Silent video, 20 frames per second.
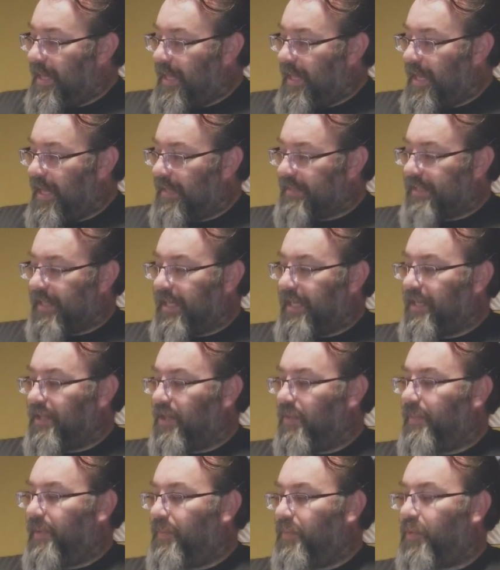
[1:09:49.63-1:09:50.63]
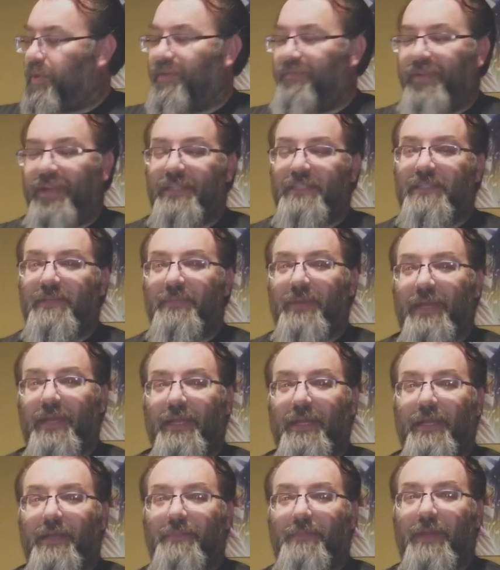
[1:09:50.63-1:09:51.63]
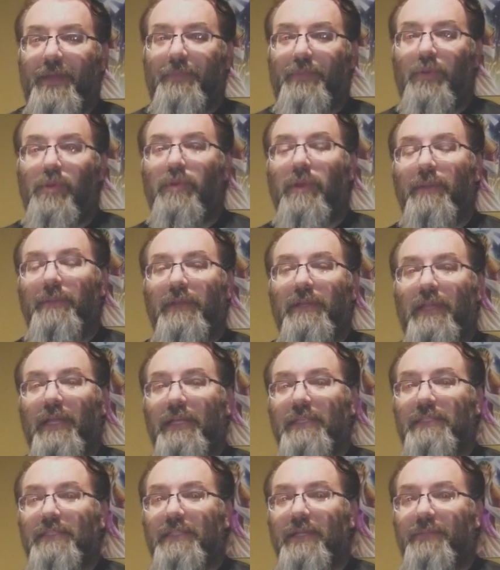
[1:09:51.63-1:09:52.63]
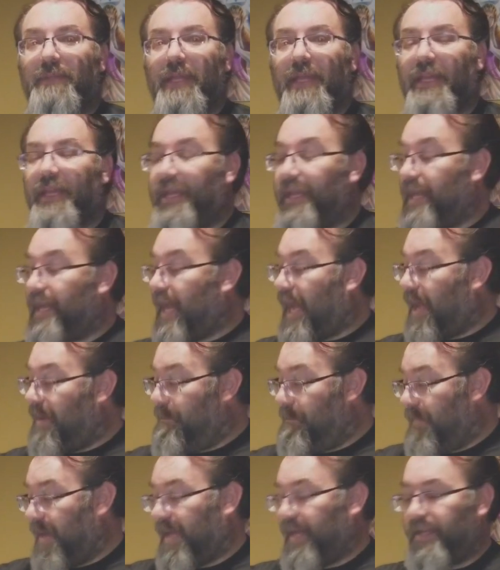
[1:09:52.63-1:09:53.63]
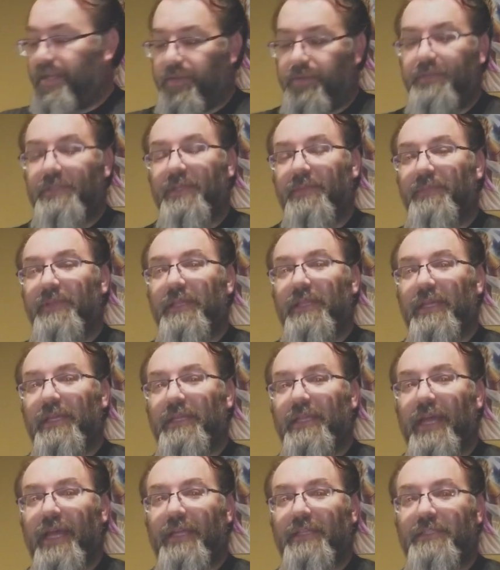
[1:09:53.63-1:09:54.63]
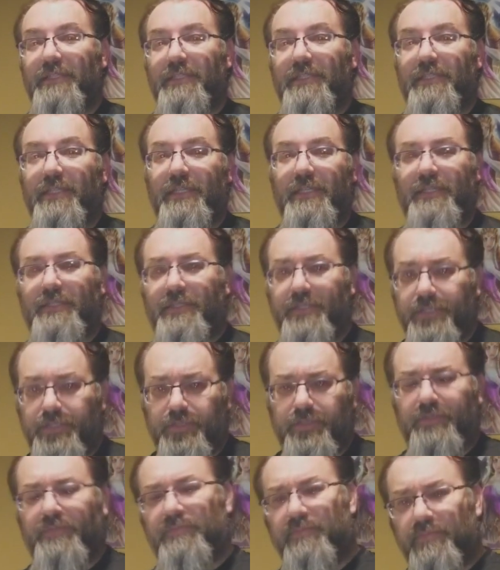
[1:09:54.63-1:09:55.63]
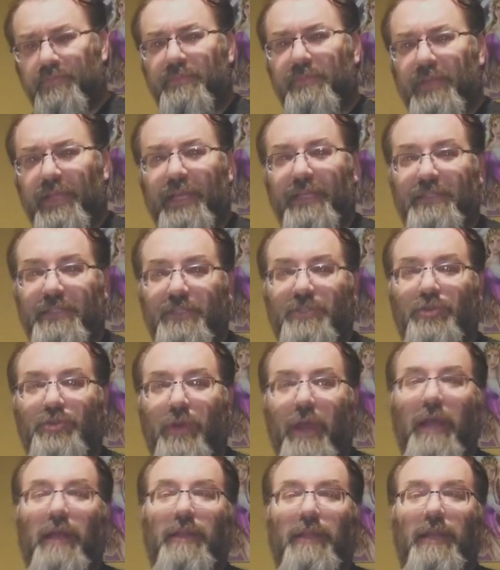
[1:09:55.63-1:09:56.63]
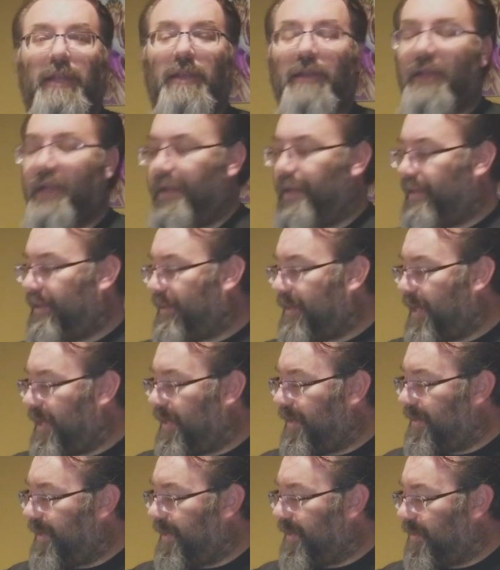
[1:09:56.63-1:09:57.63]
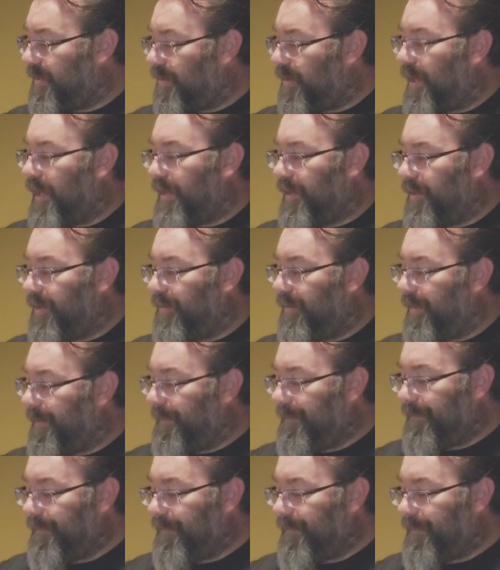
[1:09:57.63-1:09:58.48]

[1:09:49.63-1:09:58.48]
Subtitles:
As I get a little bit more advanced in my programming classes I'm taking, I may do something like that just as a trial and error kind of thing to learn how to do it.